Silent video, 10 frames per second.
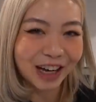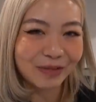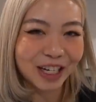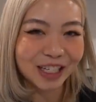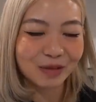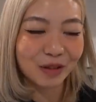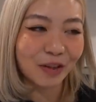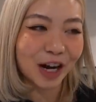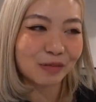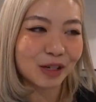I picked up the
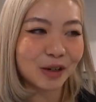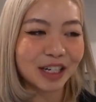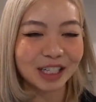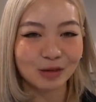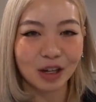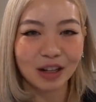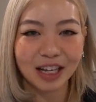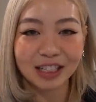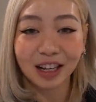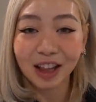fragment one as well
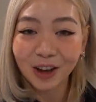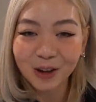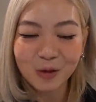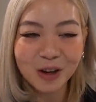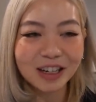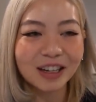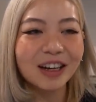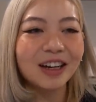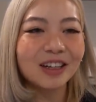as the clot one,